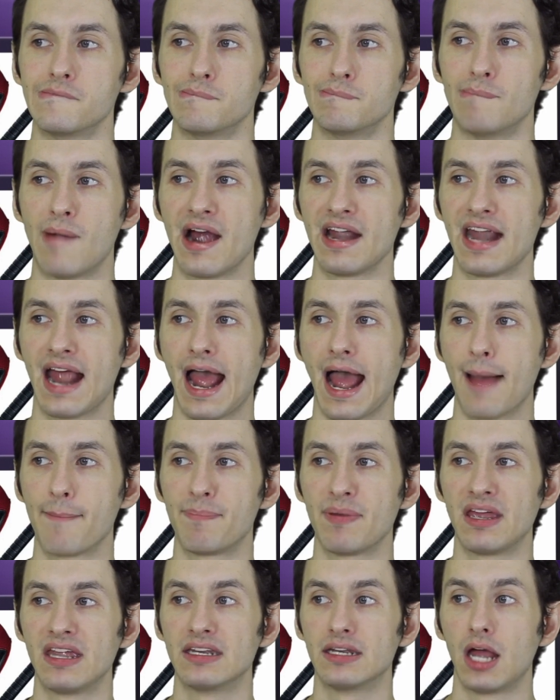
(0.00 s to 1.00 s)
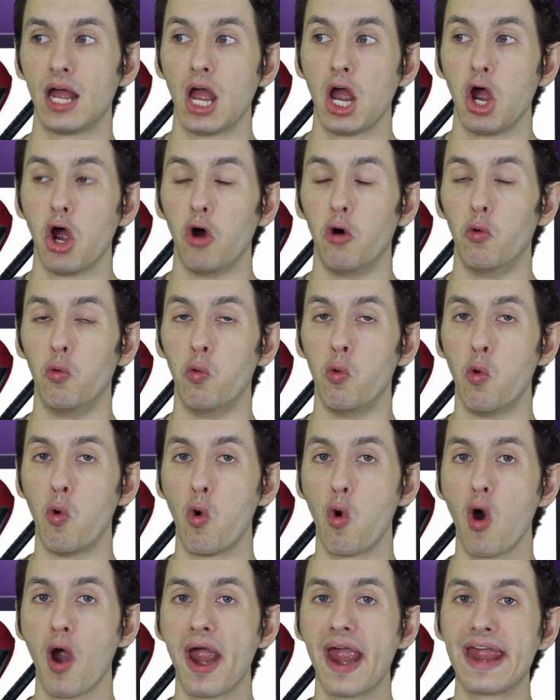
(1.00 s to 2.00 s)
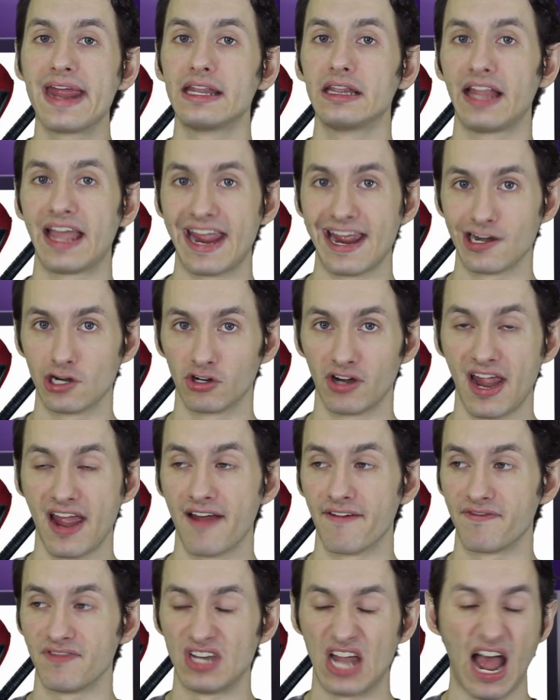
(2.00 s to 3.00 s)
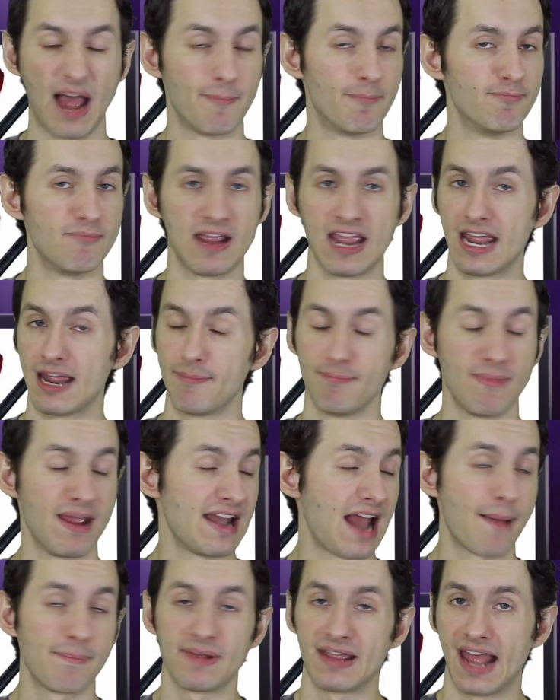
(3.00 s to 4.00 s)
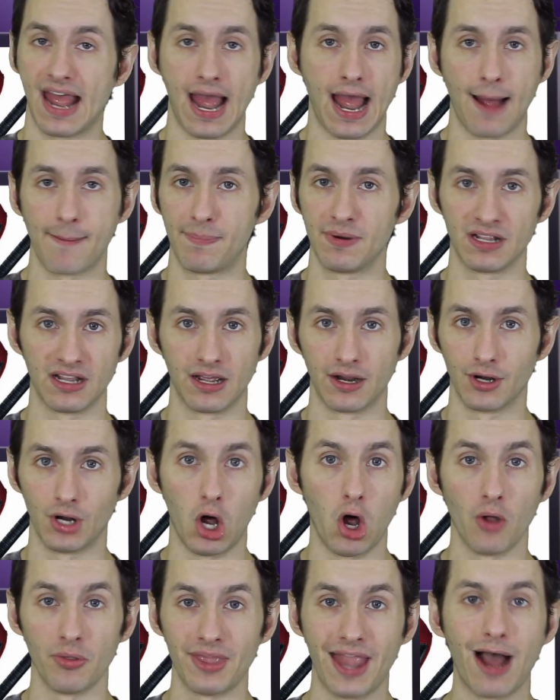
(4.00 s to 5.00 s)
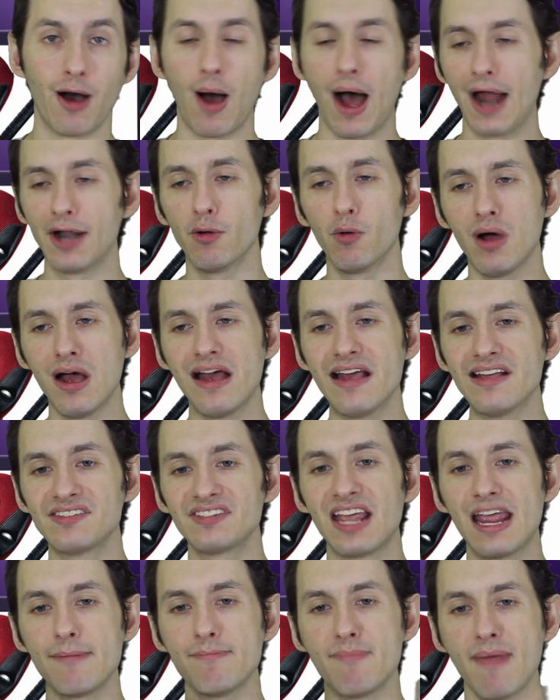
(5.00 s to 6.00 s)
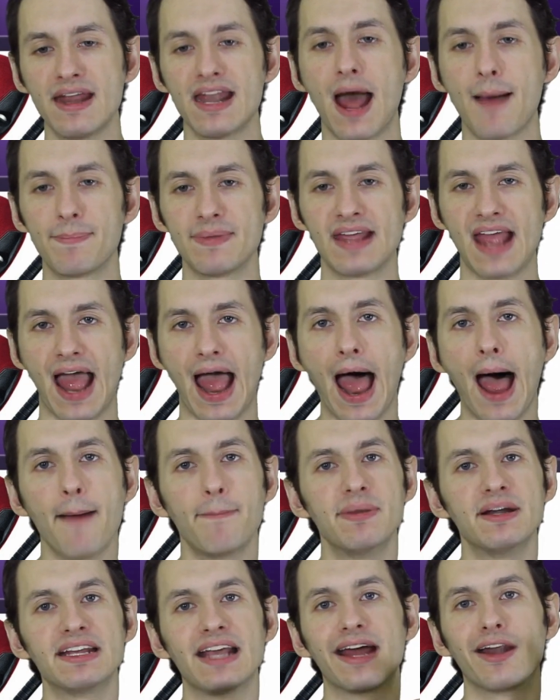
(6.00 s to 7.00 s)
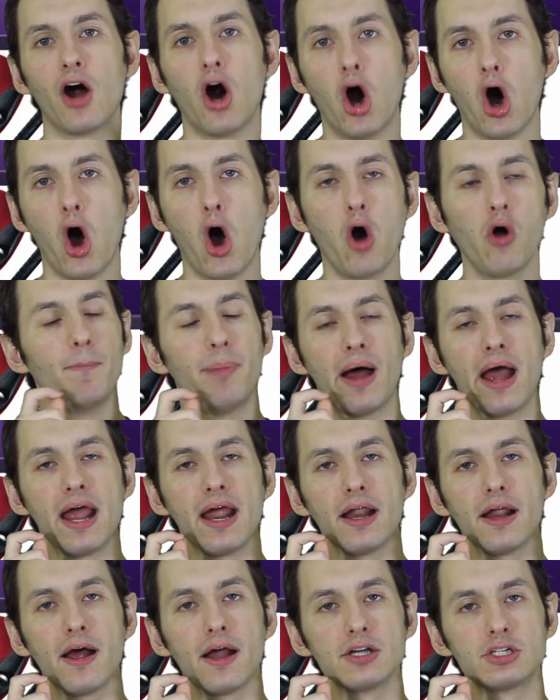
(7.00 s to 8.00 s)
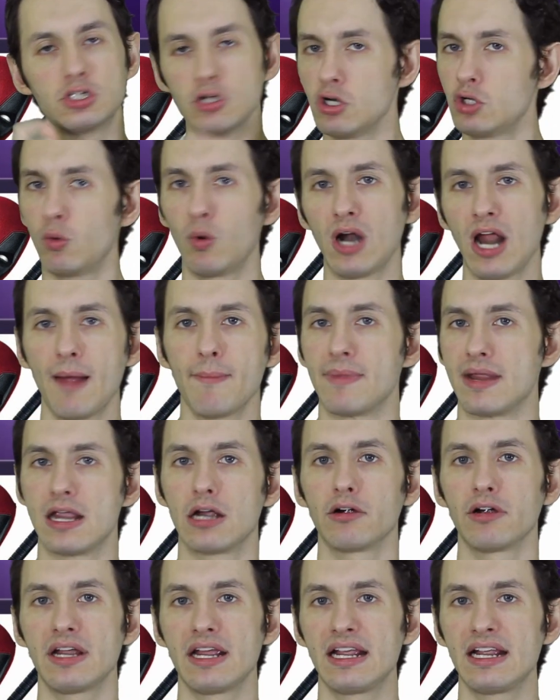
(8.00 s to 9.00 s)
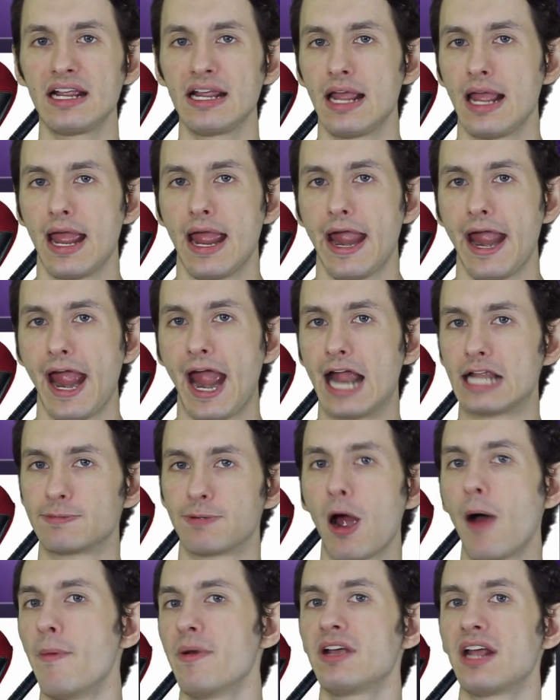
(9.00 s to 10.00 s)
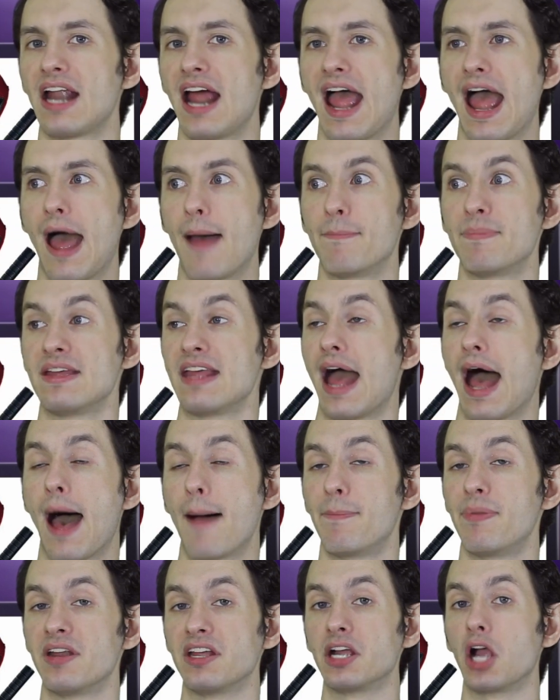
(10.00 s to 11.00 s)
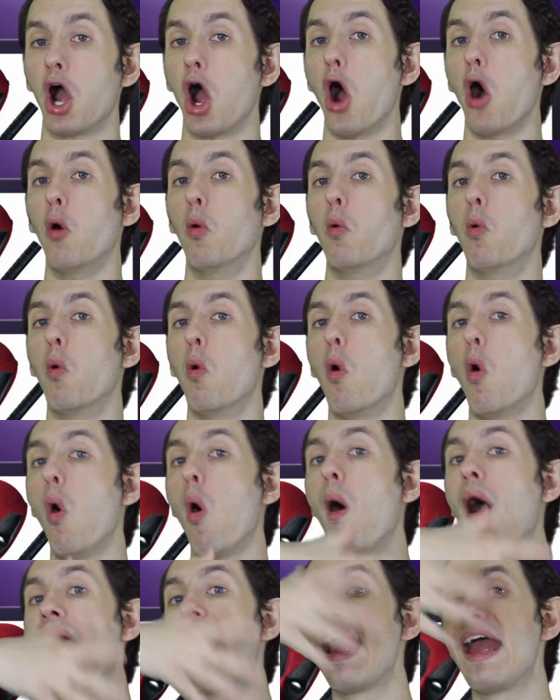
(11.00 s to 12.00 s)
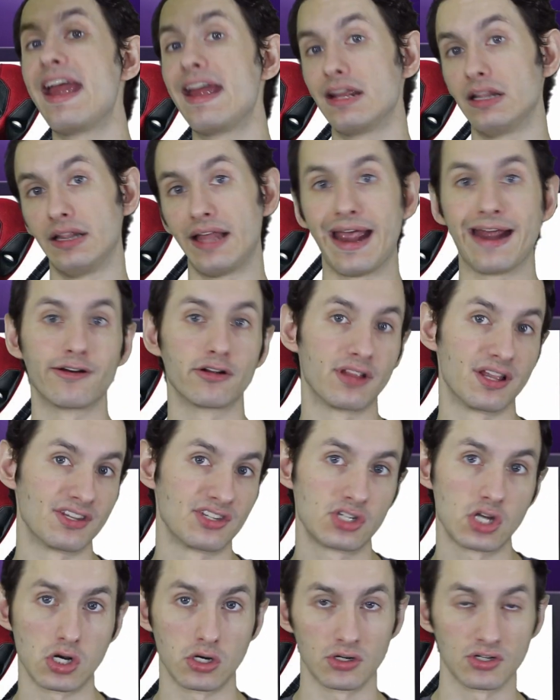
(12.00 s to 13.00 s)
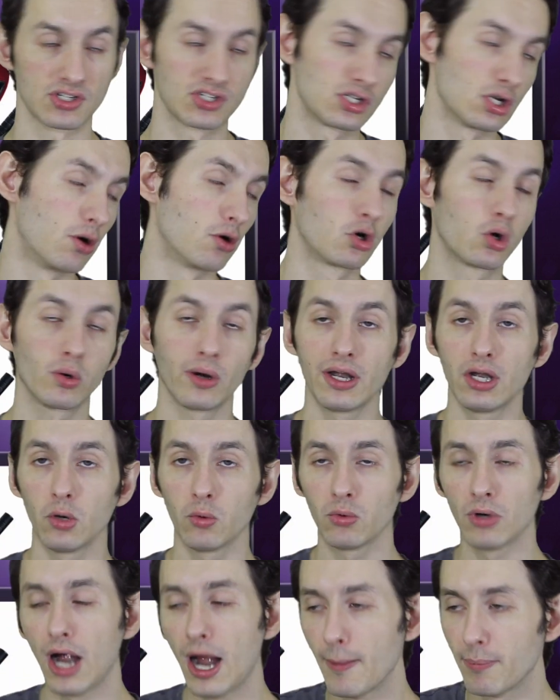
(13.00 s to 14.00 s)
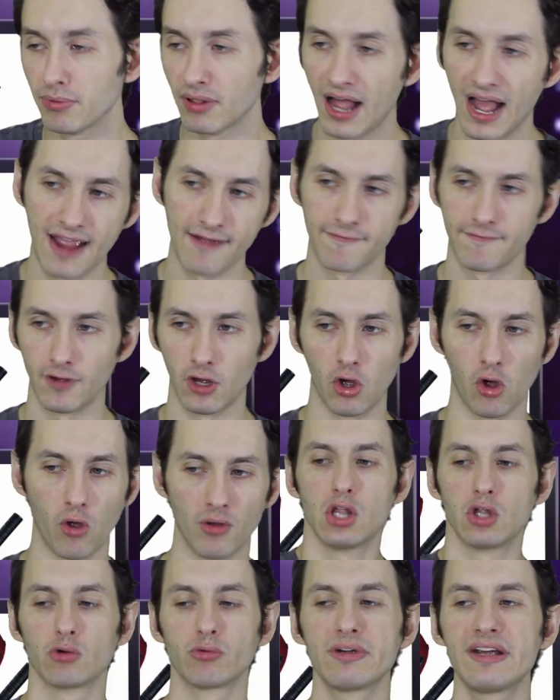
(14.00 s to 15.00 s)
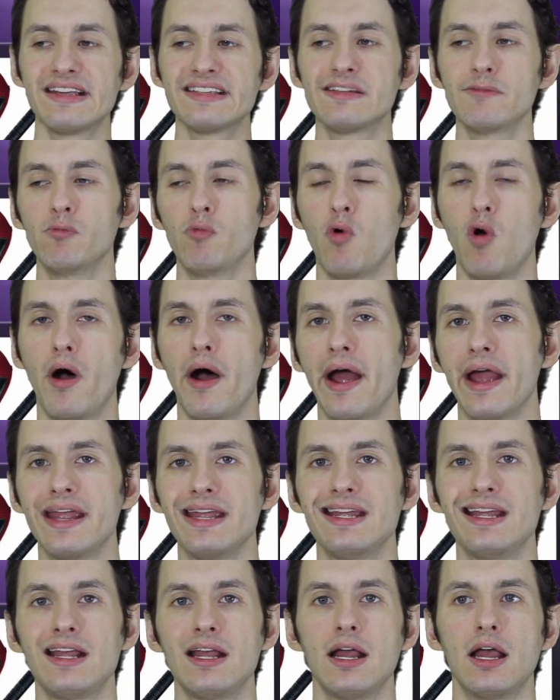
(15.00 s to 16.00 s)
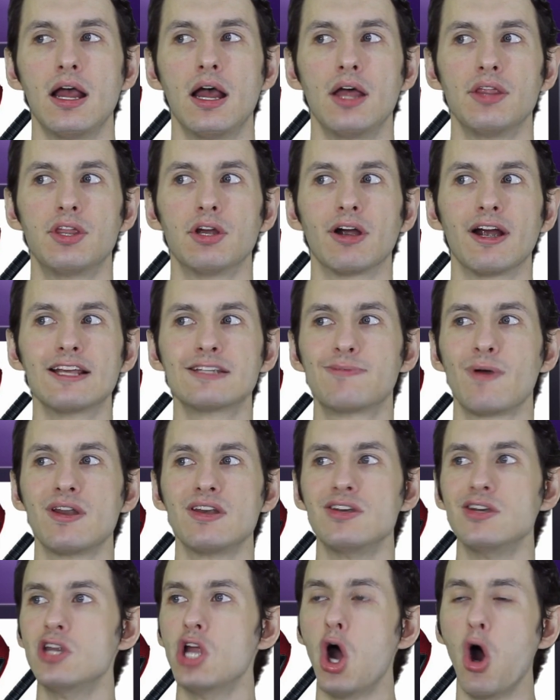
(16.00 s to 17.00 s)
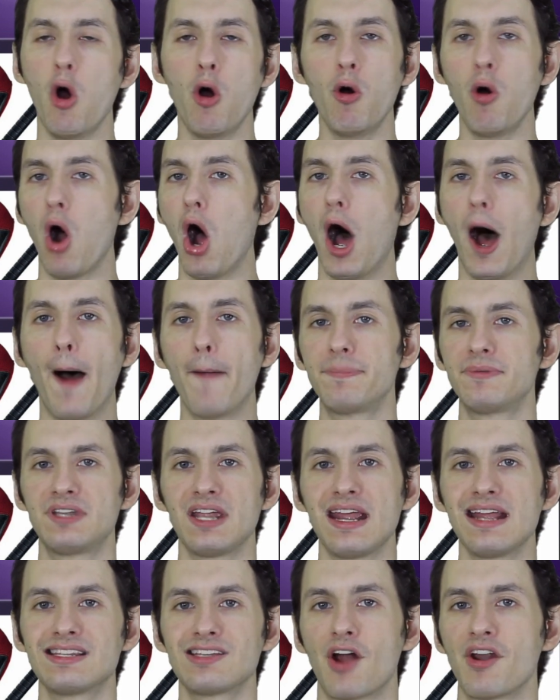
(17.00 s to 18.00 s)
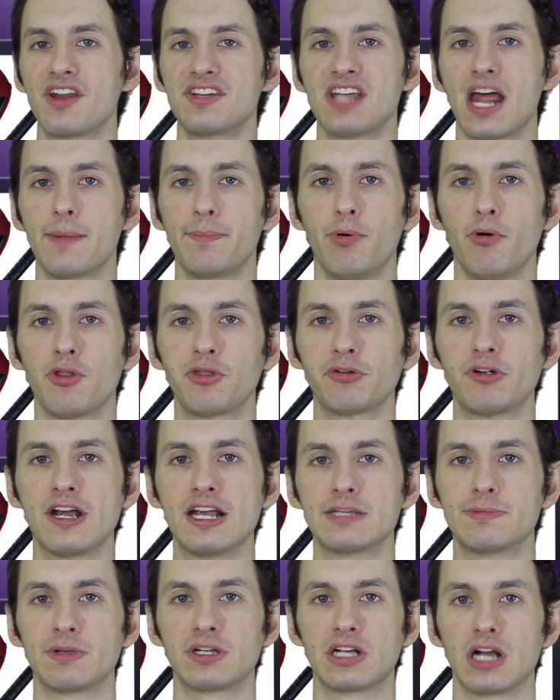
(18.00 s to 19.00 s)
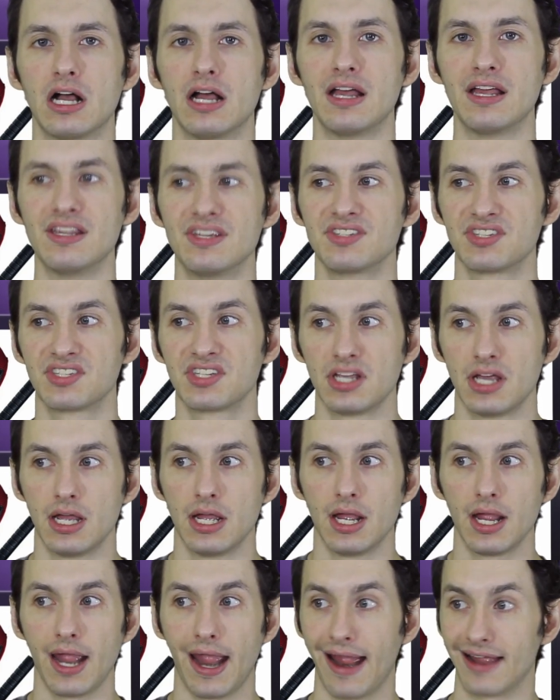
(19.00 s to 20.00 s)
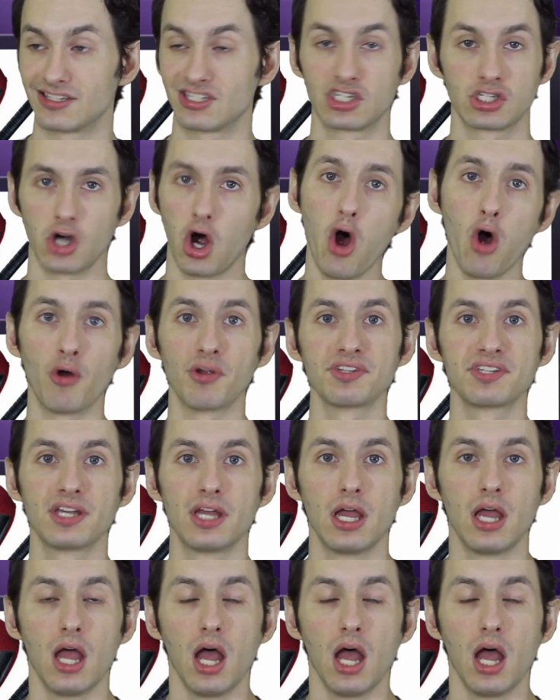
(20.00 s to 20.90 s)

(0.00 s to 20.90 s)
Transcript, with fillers: might happen way later, if not may, may not be happening at all. Now, I don't want to say may not be happening at all, but due to what I'm hearing, it's probably going to ha be happening way later than sooner. So, according to Rob Liefeld, the reason why there has been no updates on the Deadpool 3 is because it stalled.